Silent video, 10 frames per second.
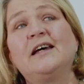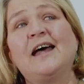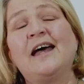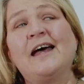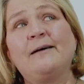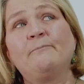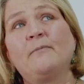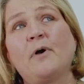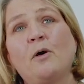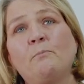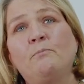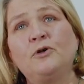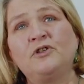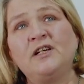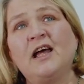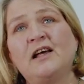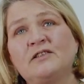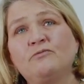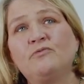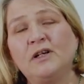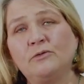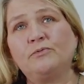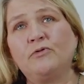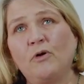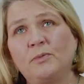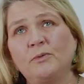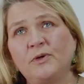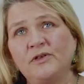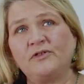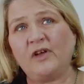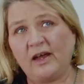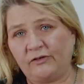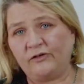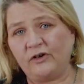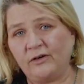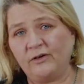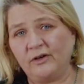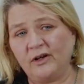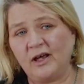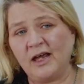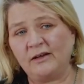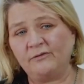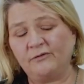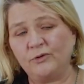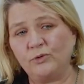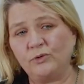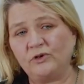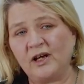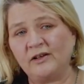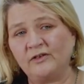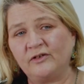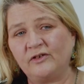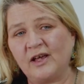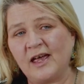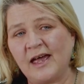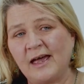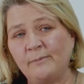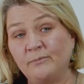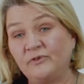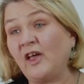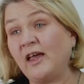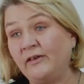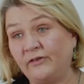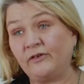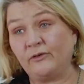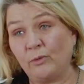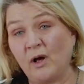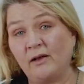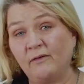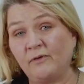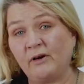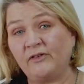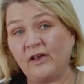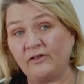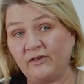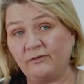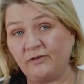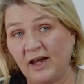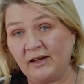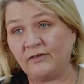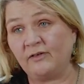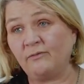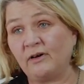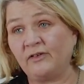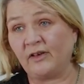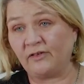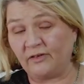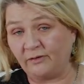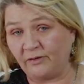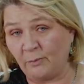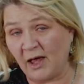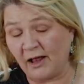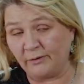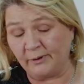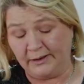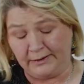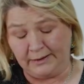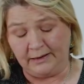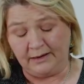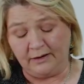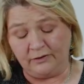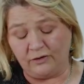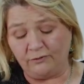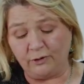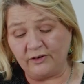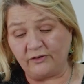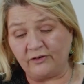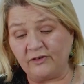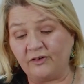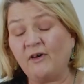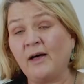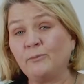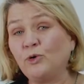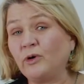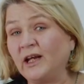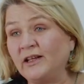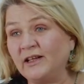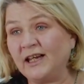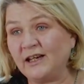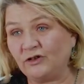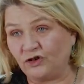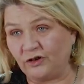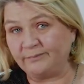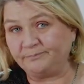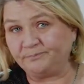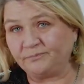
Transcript: But he has a real problem with texture in food and taste as well. Very sensitive taste and very sensitive smell. So for instance, if I'm cooking in the kitchen,